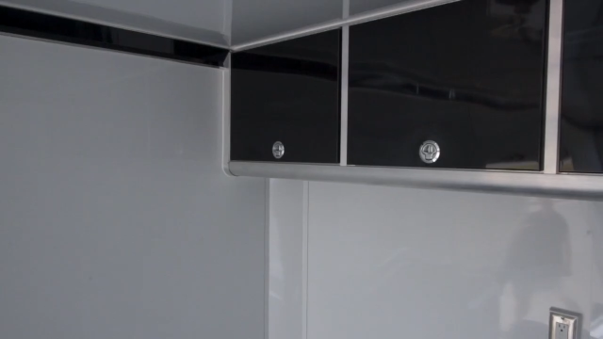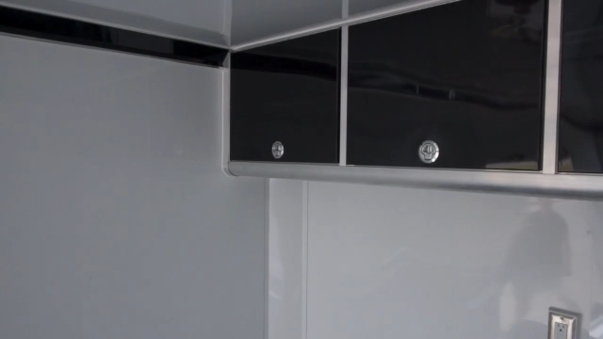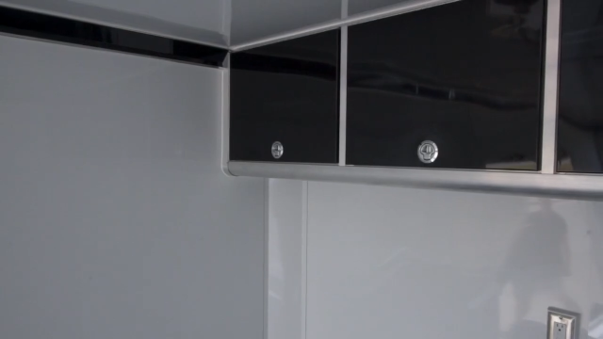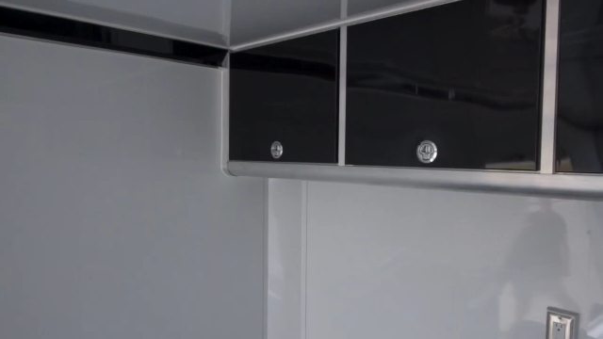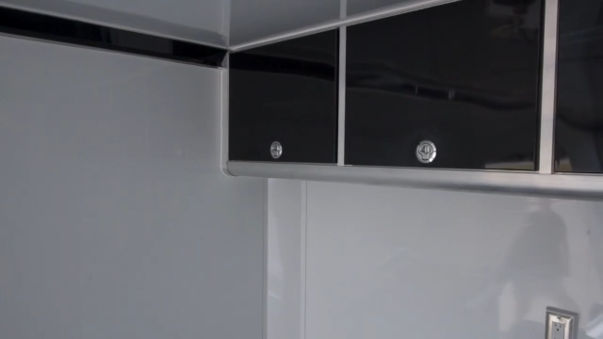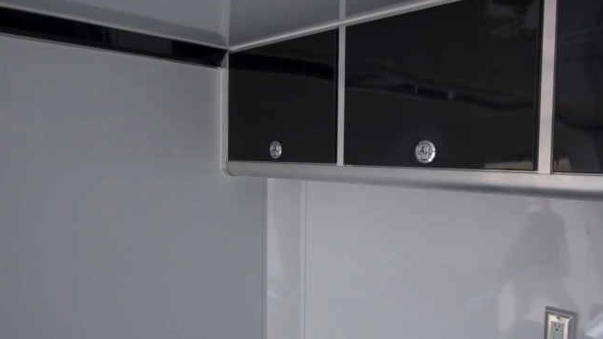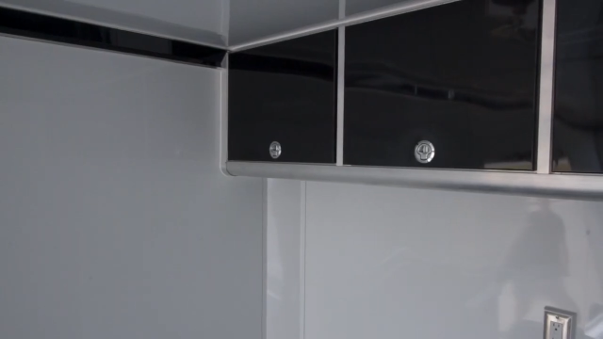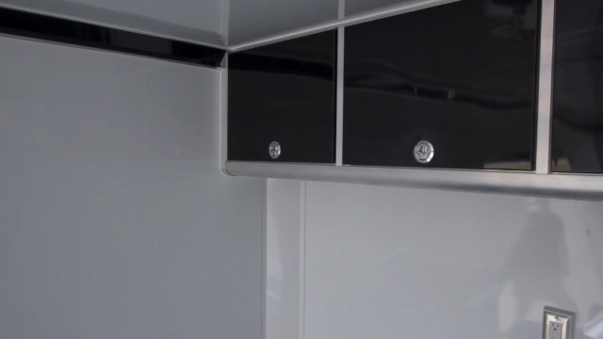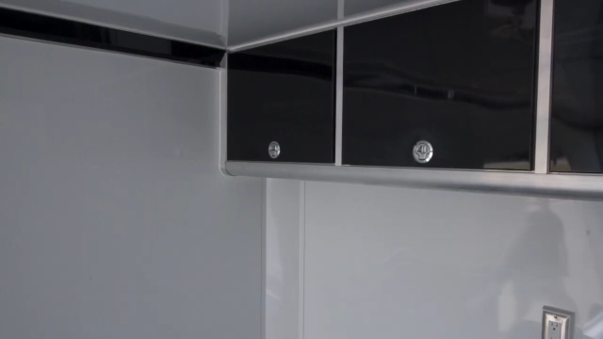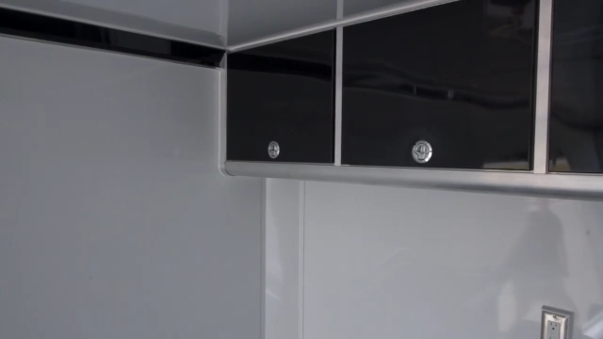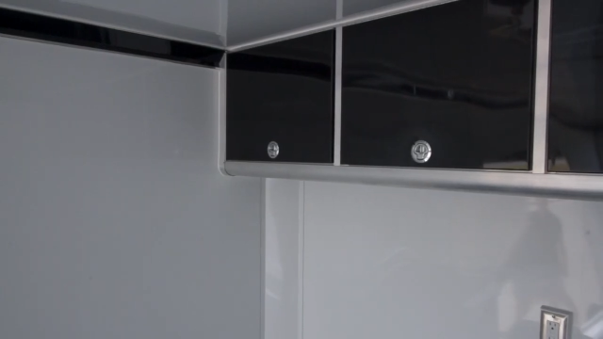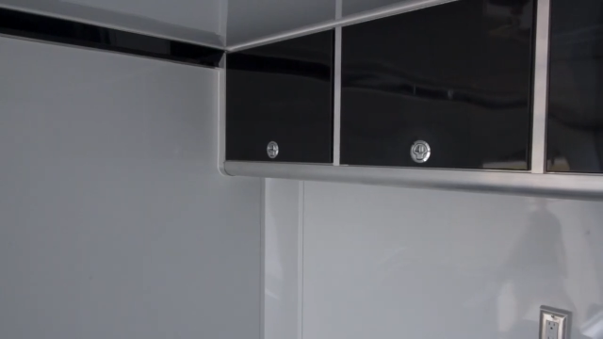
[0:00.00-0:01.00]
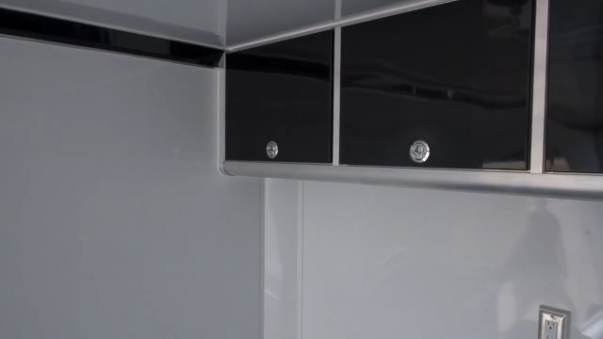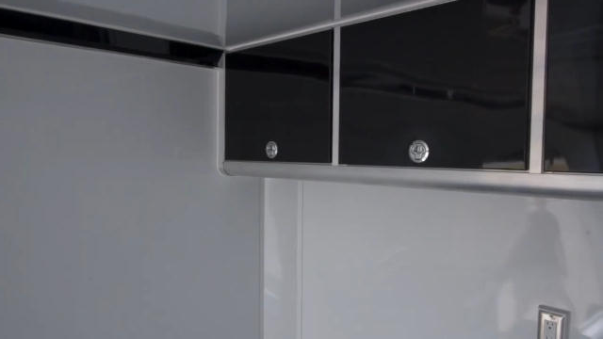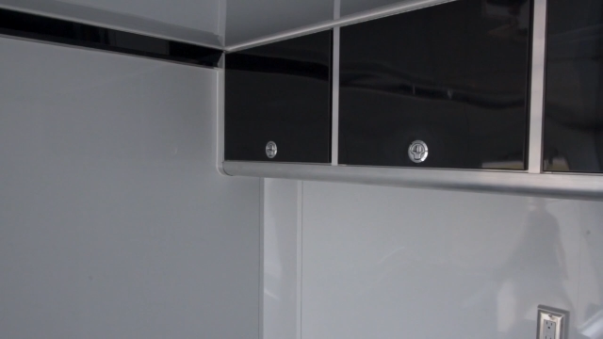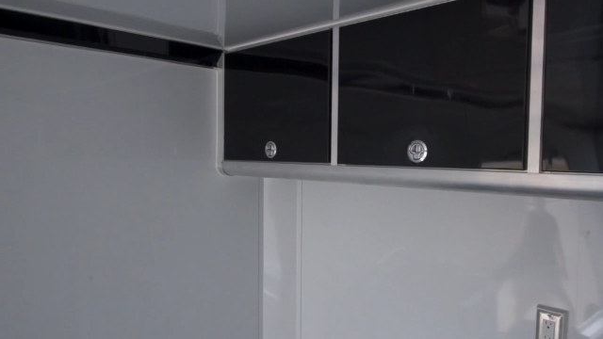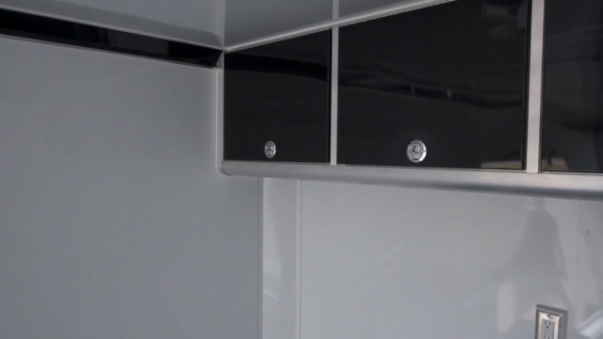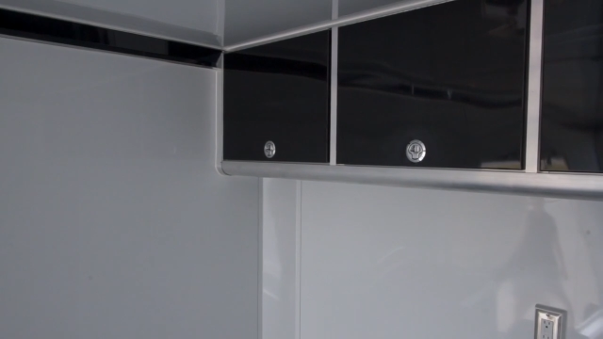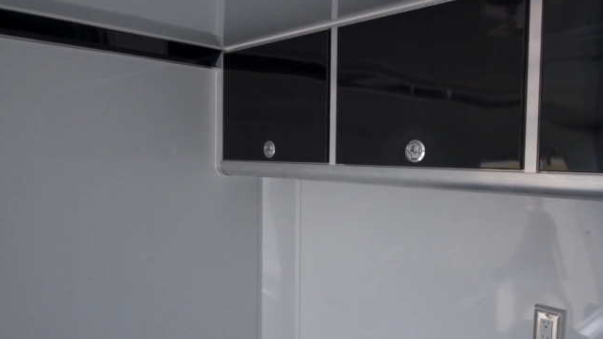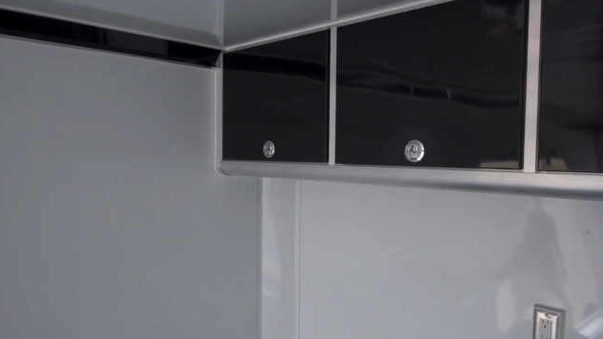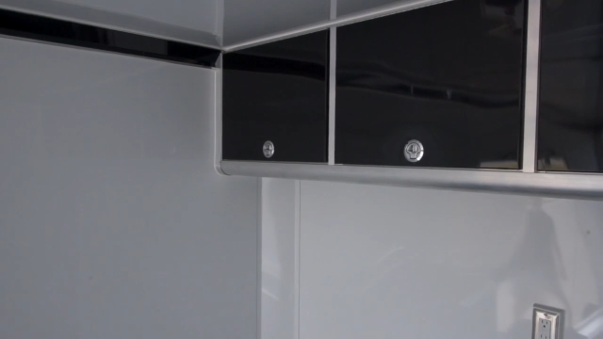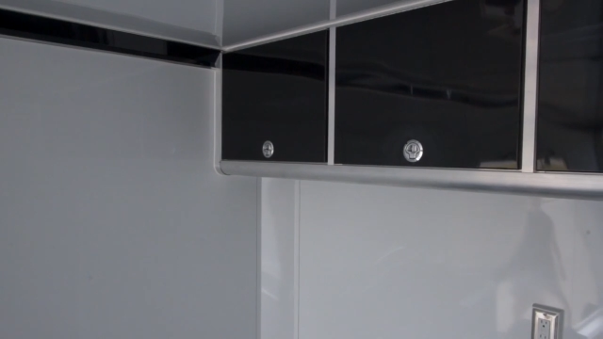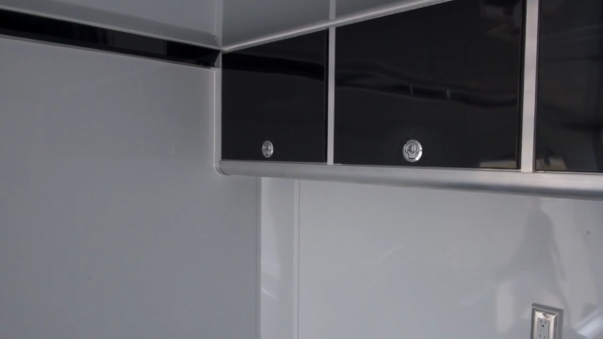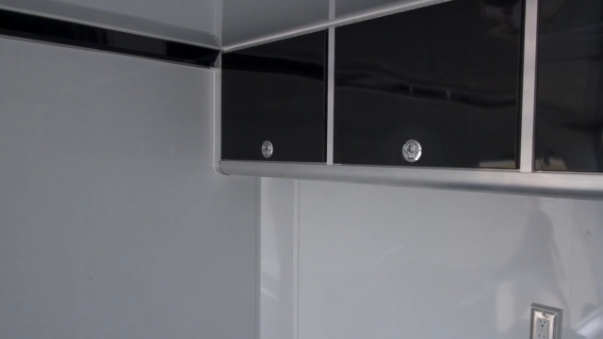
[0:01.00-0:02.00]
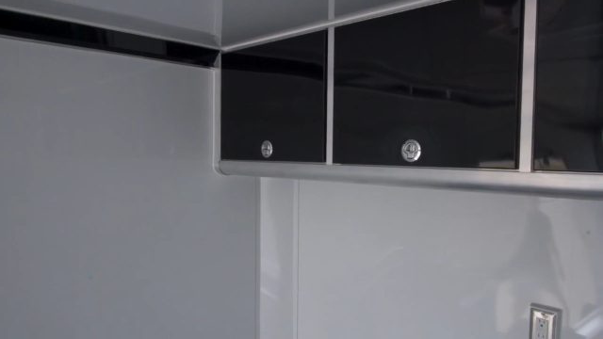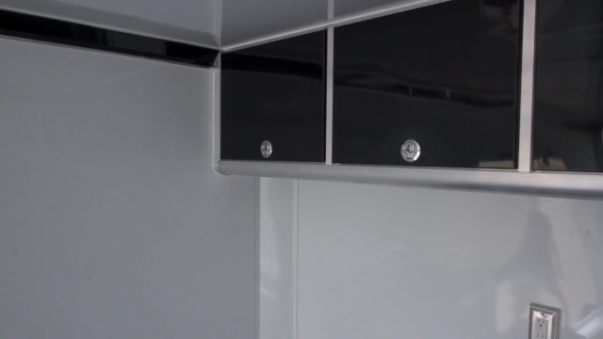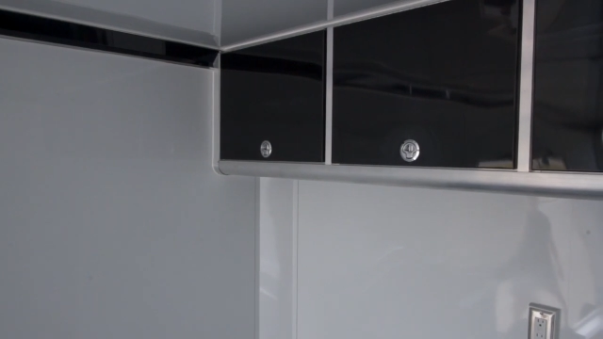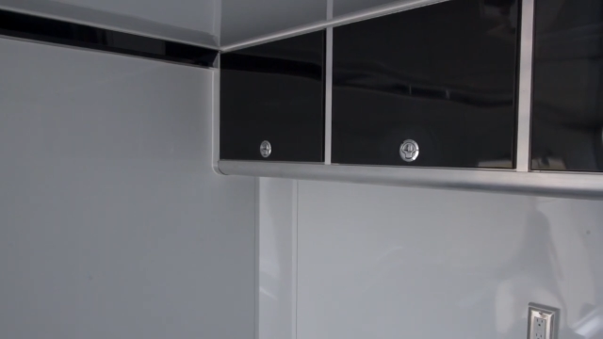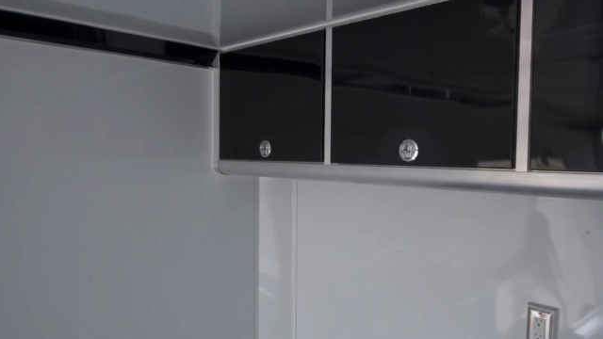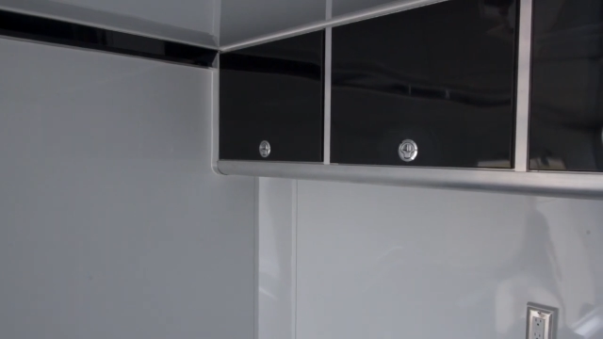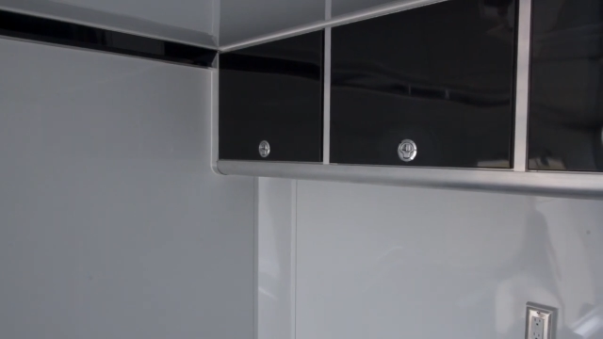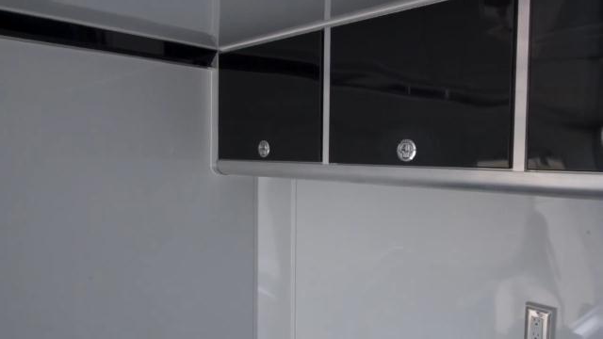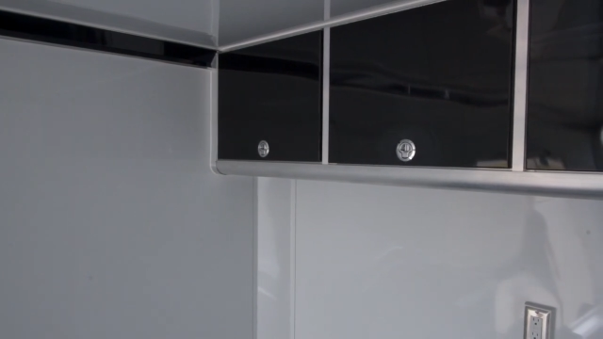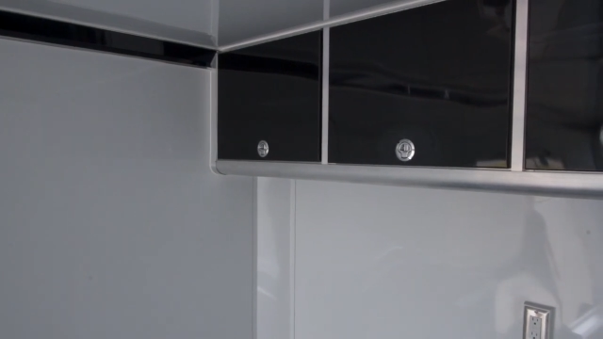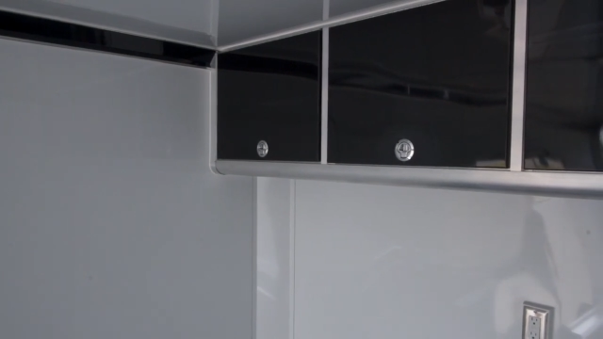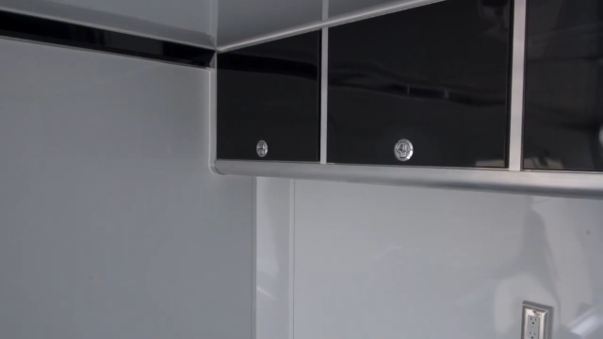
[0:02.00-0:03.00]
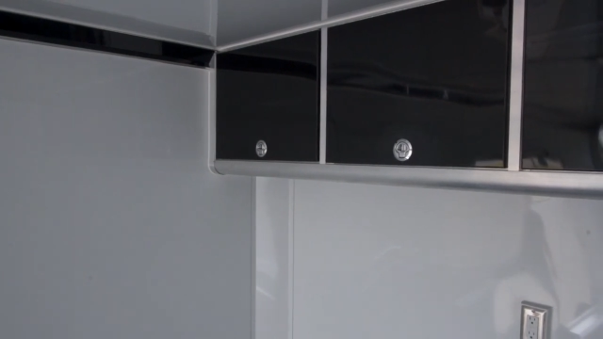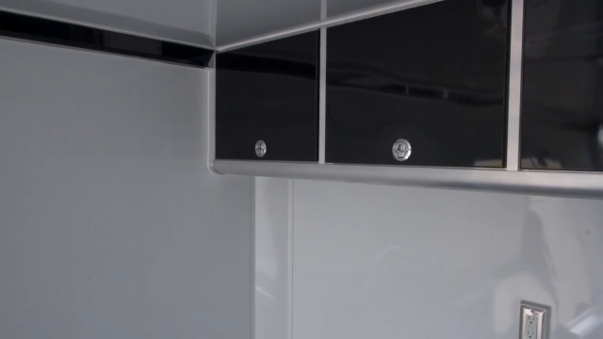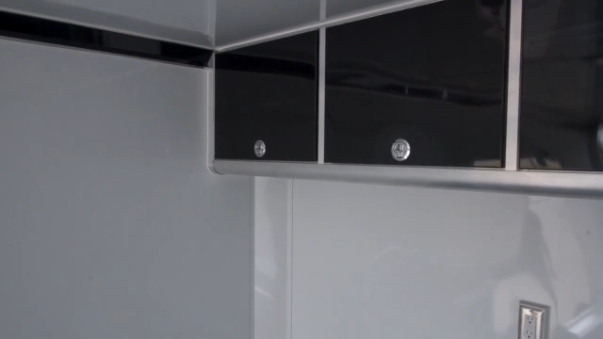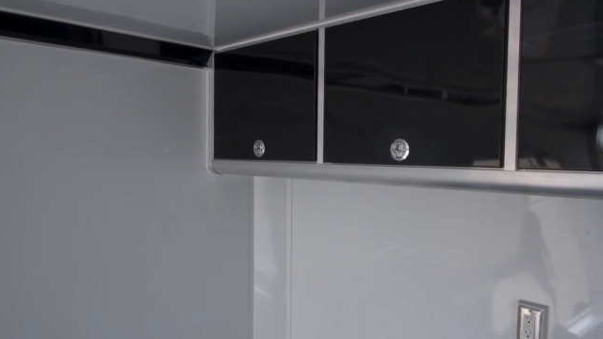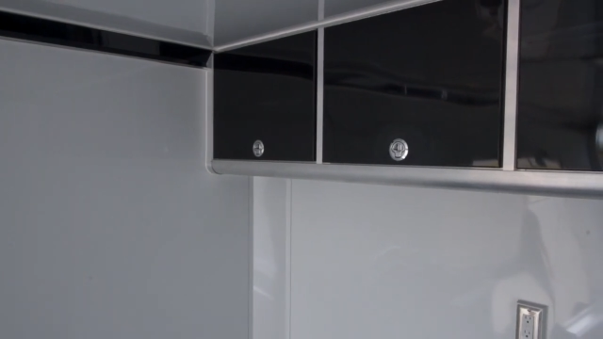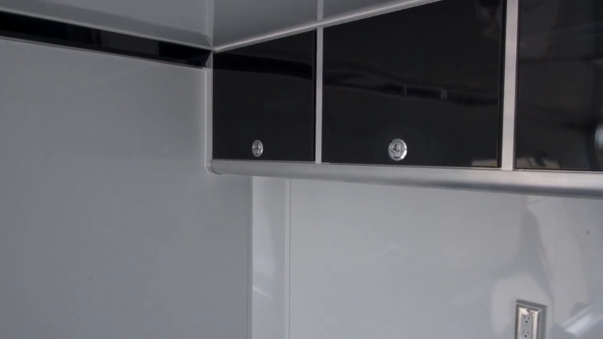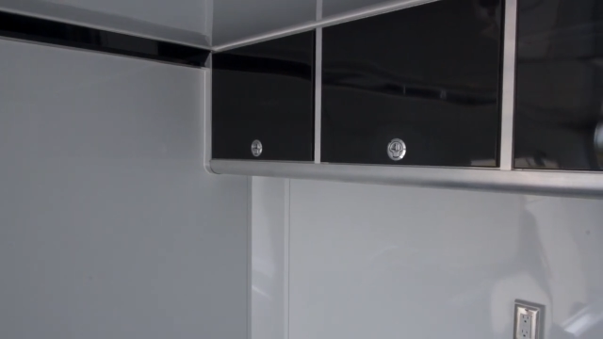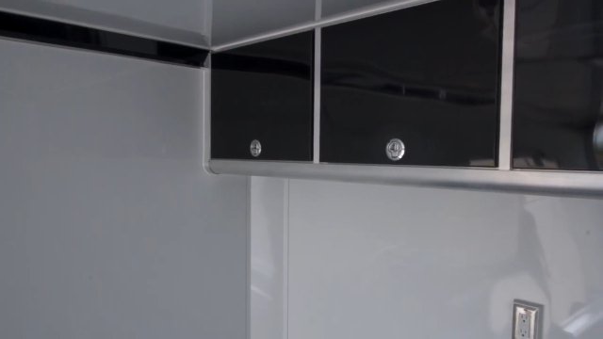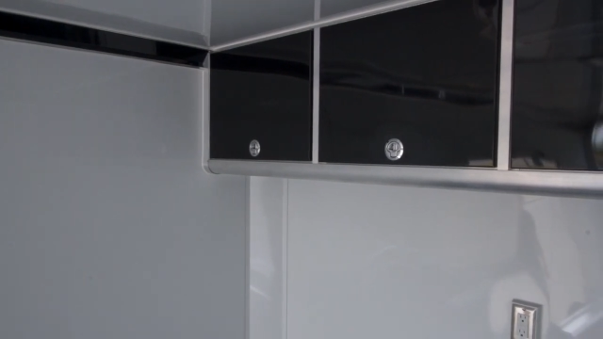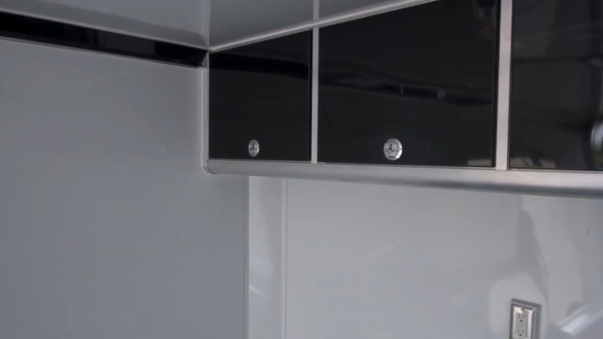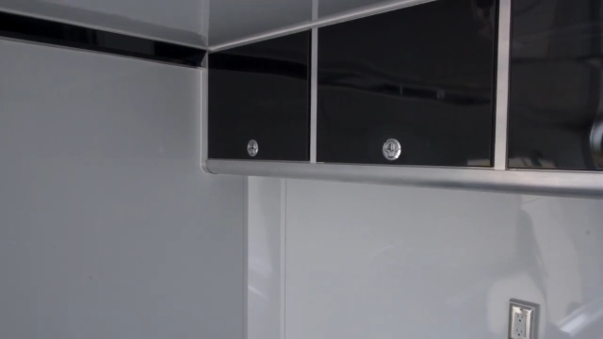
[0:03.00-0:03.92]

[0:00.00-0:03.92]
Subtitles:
(no speaker visible)